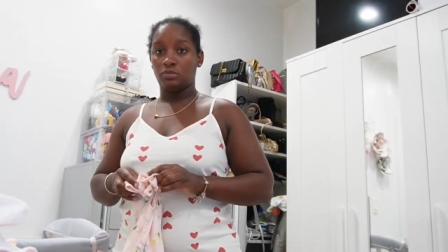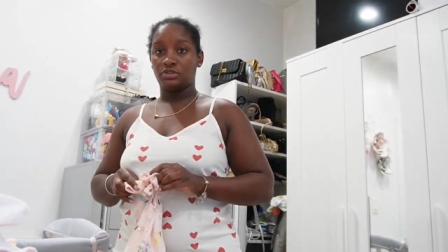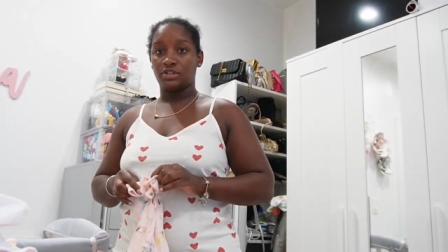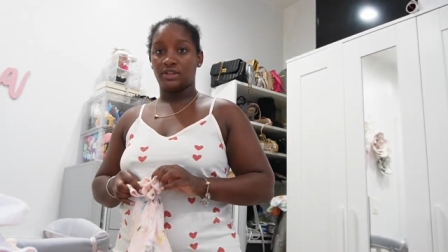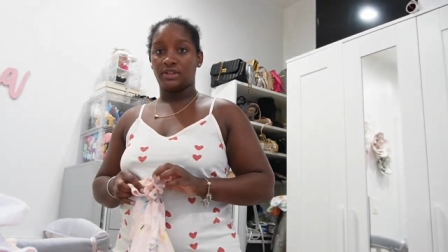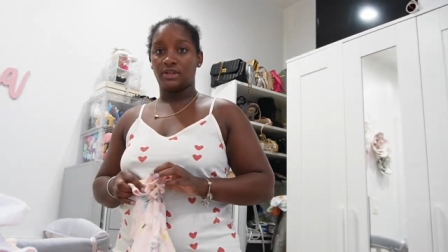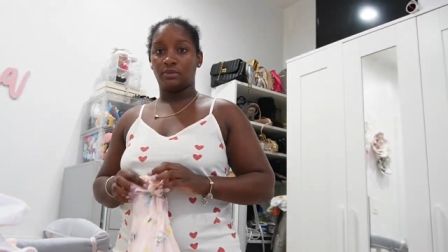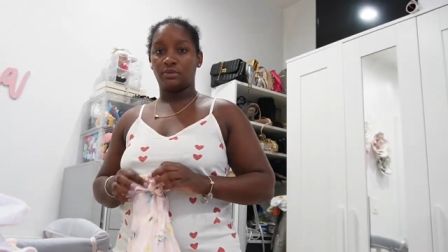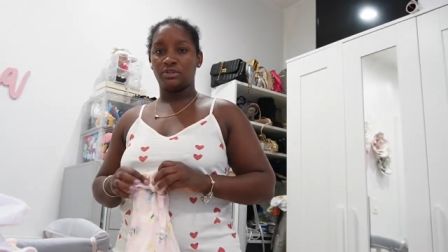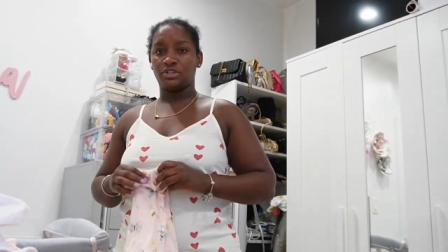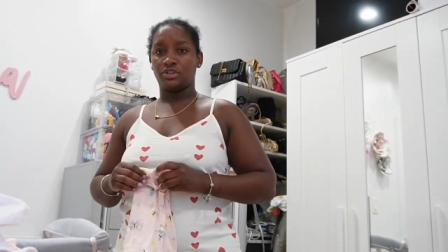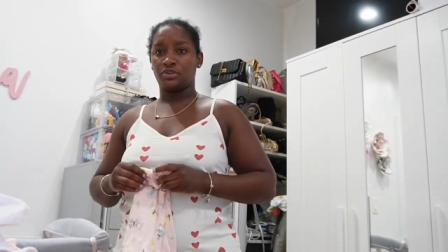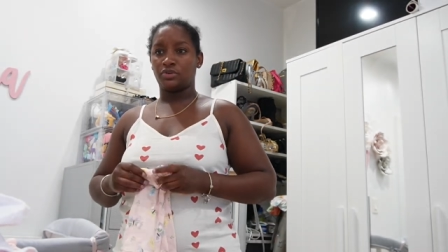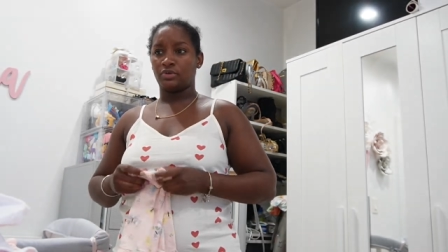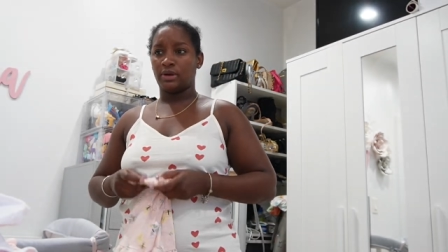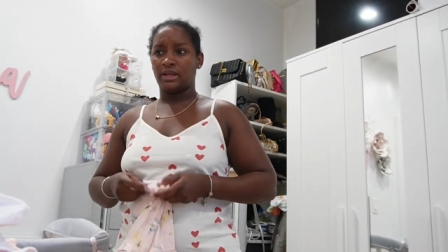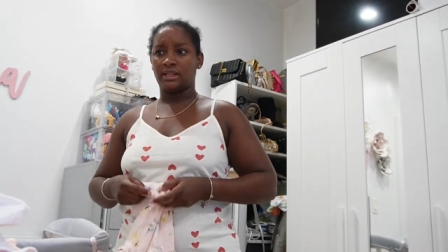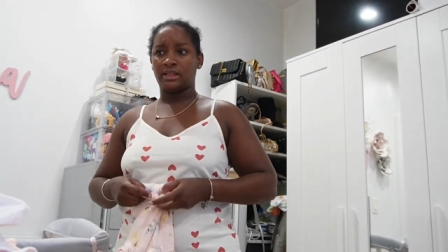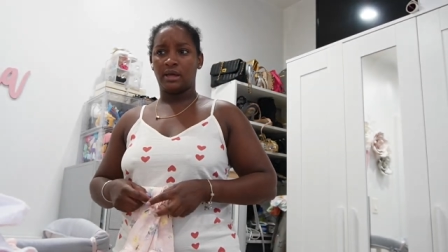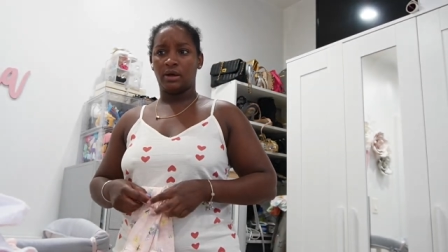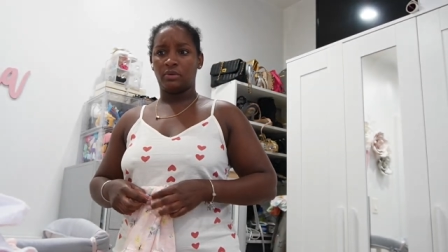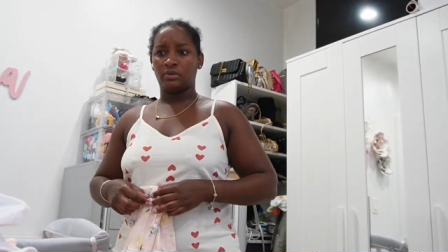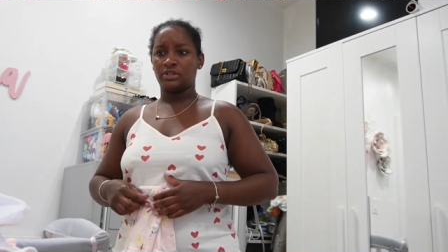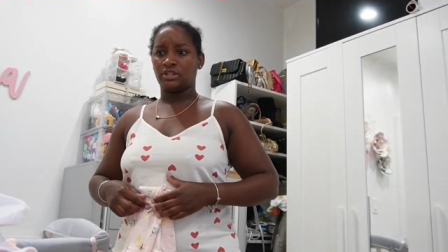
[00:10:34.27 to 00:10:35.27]
So that was
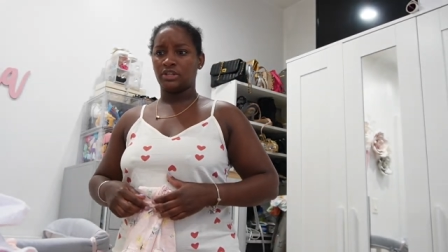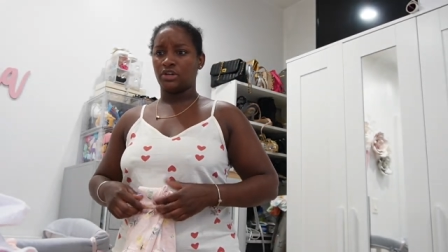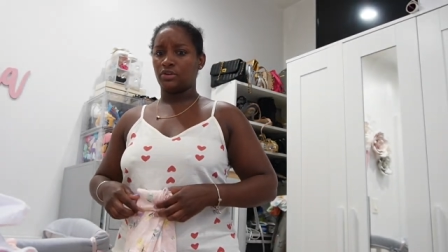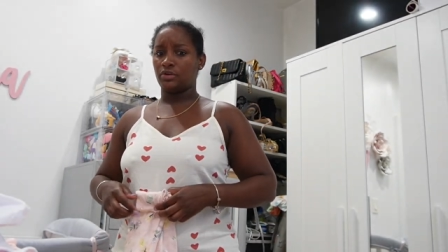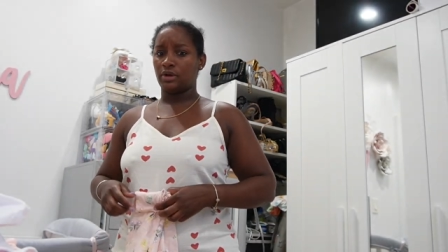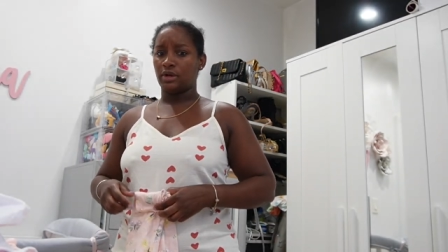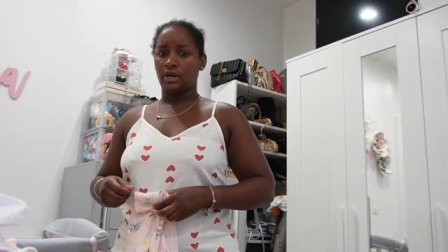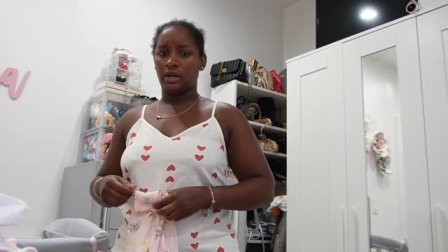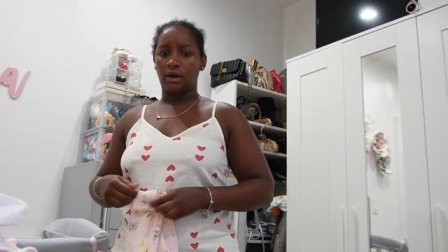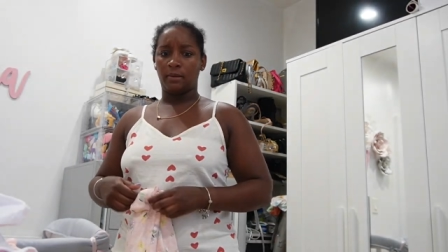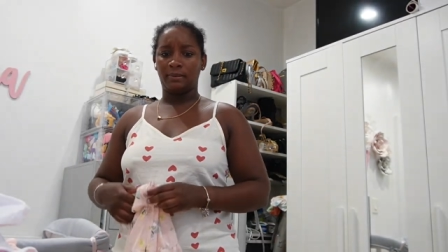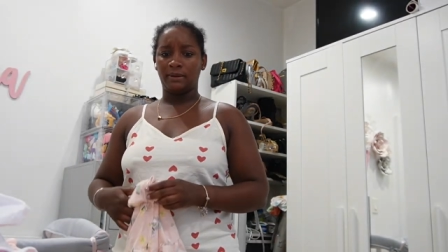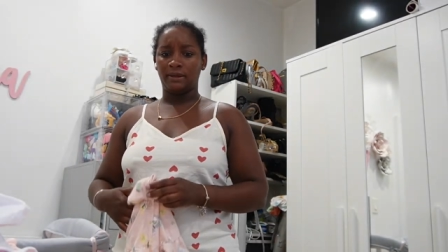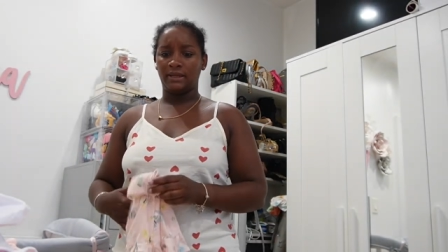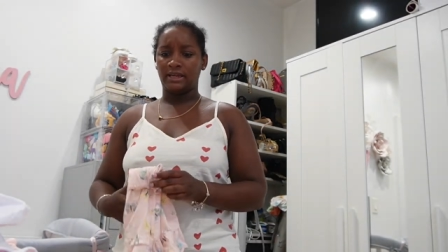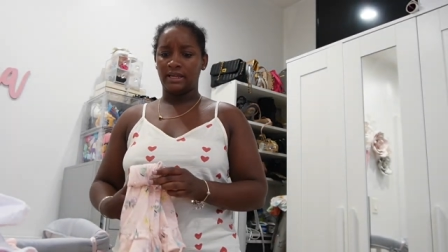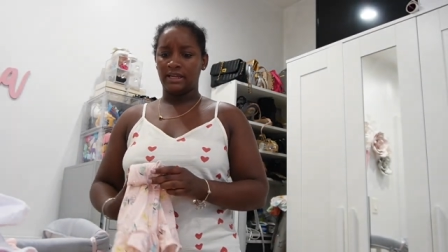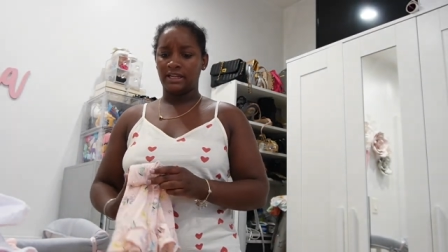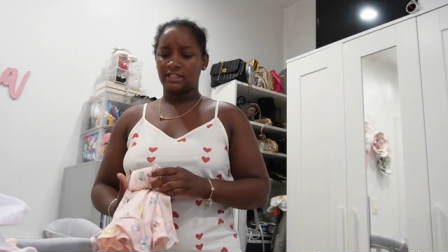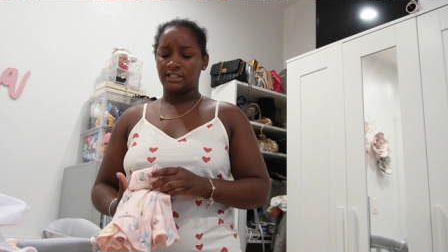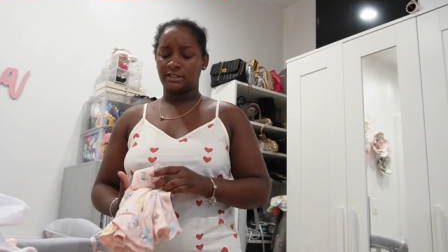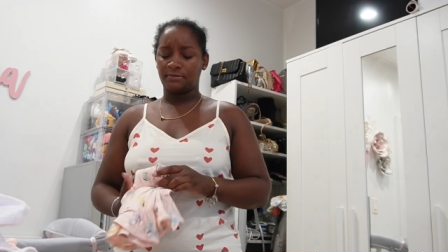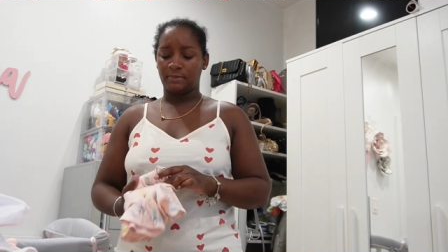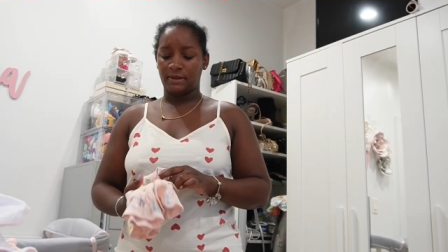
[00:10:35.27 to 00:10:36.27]
great. That was a great couple of
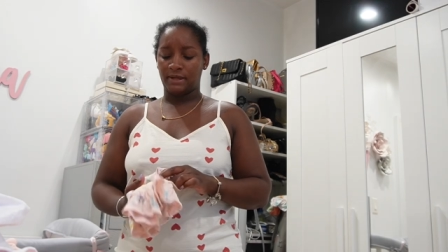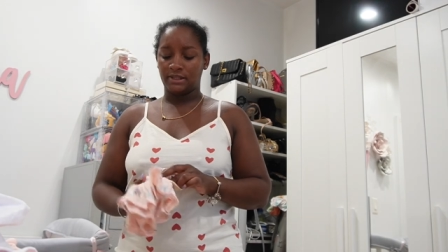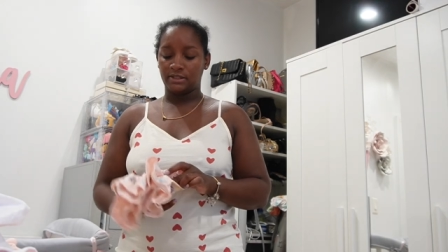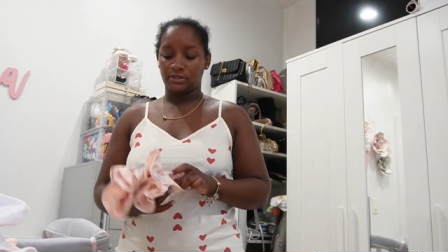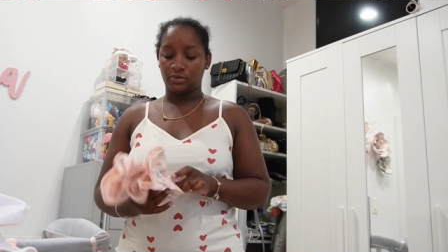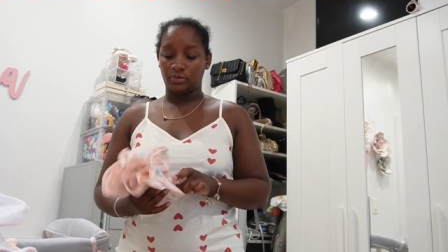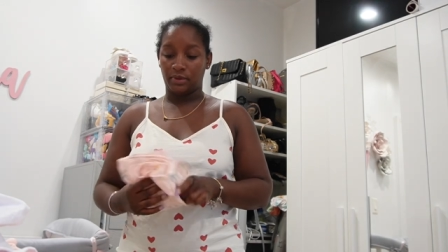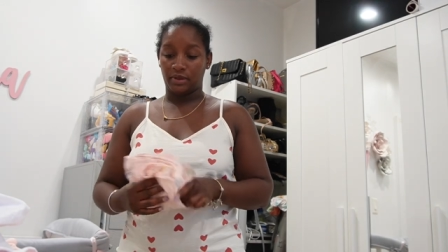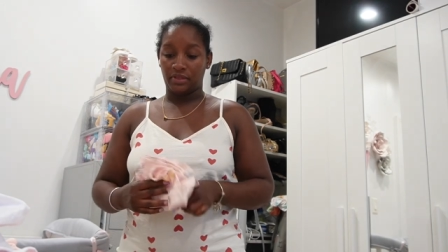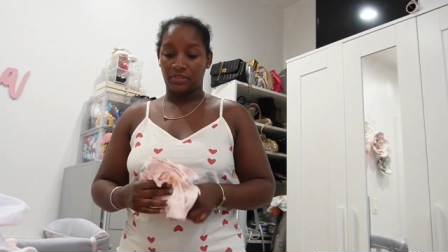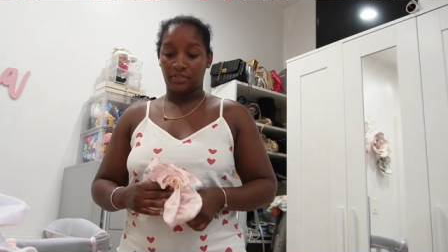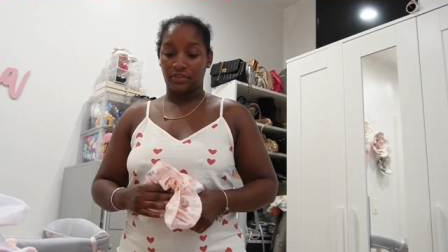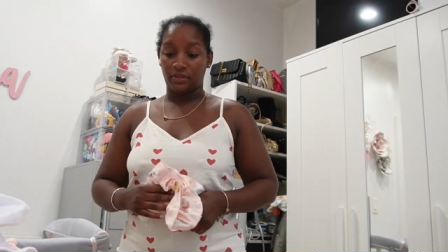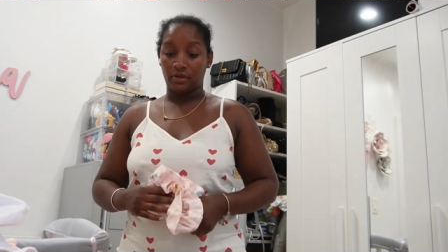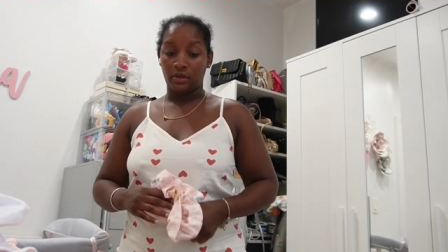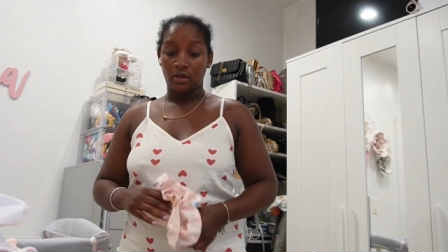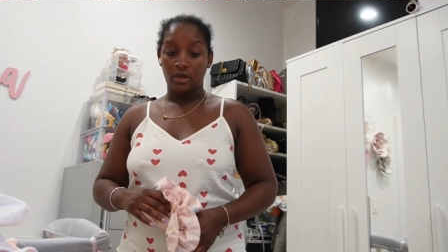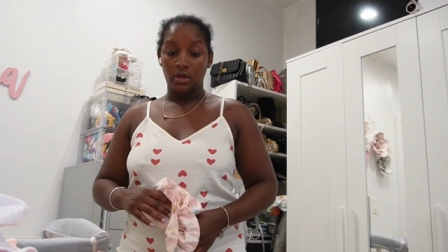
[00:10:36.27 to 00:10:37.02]
days spent with